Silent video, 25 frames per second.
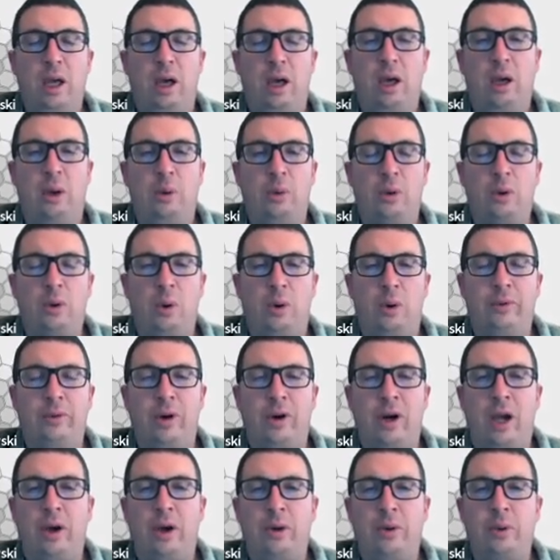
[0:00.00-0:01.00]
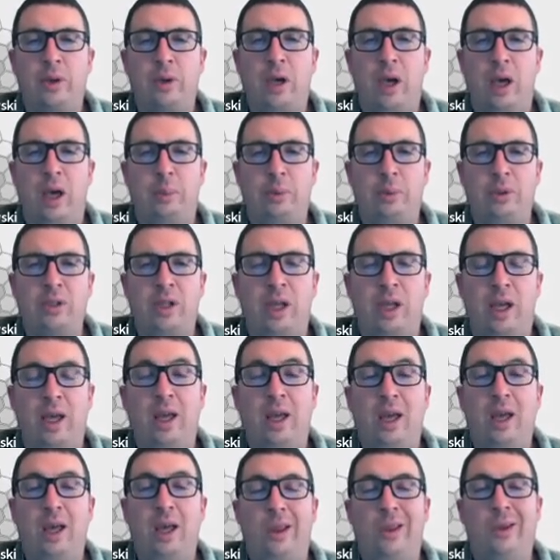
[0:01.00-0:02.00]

We'll go over how to accomplish that.